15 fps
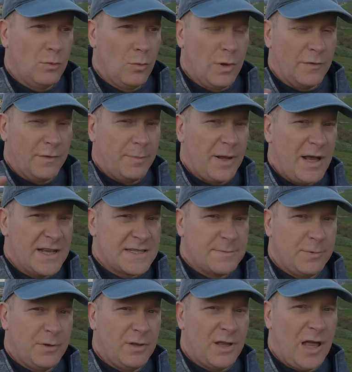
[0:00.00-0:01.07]
Whenever
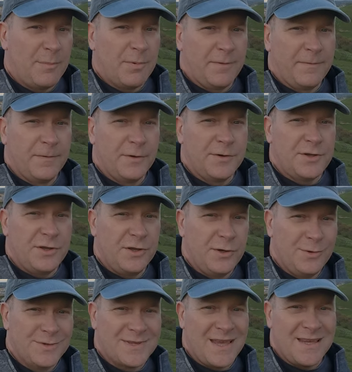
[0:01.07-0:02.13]
possible, I prefer to
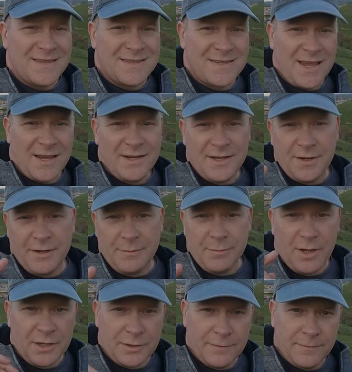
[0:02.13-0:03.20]
use a secondary
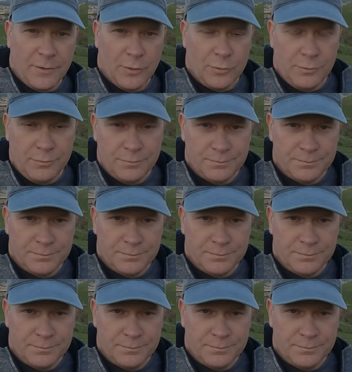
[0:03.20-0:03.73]
microphone.